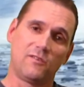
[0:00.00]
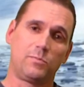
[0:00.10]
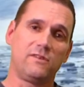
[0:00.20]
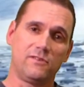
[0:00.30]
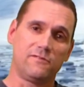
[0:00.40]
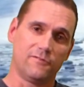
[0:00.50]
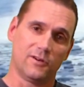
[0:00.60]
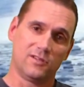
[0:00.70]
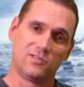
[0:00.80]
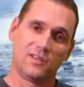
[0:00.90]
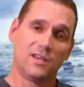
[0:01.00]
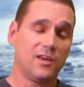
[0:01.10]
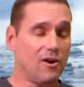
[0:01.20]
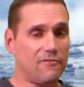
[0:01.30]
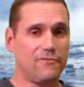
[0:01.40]
FPV footage
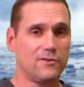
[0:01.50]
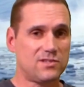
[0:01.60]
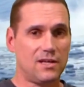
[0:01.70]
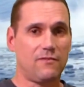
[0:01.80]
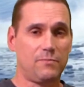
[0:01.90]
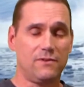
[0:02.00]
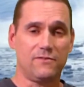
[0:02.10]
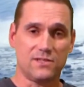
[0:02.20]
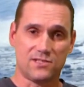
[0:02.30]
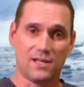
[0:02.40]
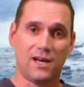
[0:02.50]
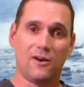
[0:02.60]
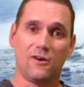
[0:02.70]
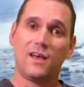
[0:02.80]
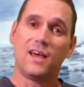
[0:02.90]
in our first FPV
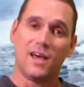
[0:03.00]
Style